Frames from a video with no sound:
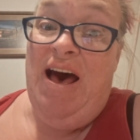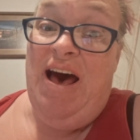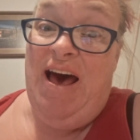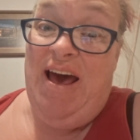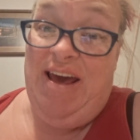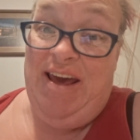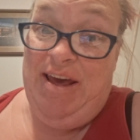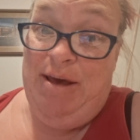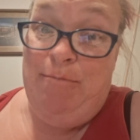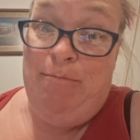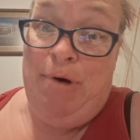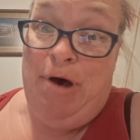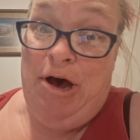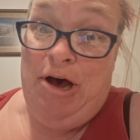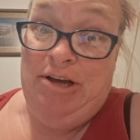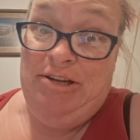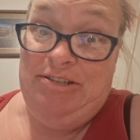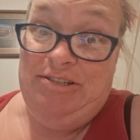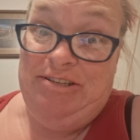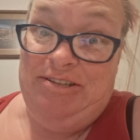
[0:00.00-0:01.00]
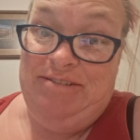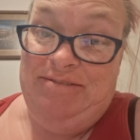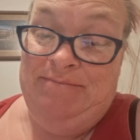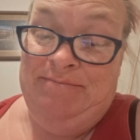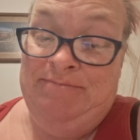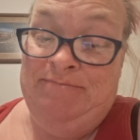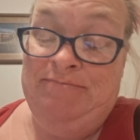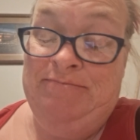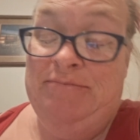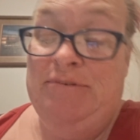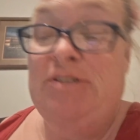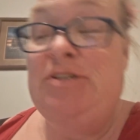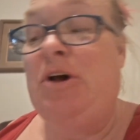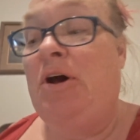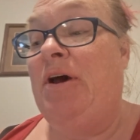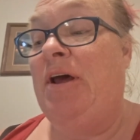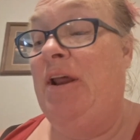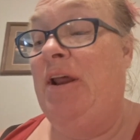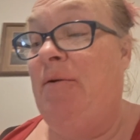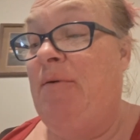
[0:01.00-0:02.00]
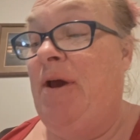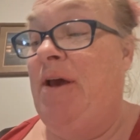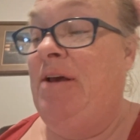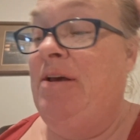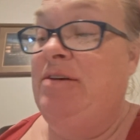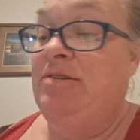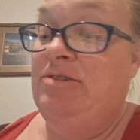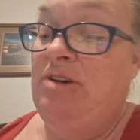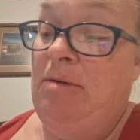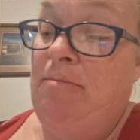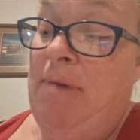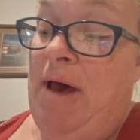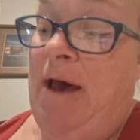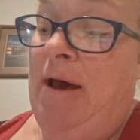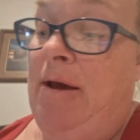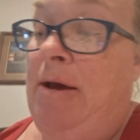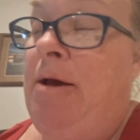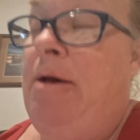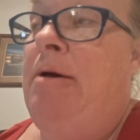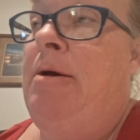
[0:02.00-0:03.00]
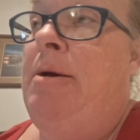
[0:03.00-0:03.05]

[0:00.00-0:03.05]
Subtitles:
I hit pause. So anyway, so I'm back.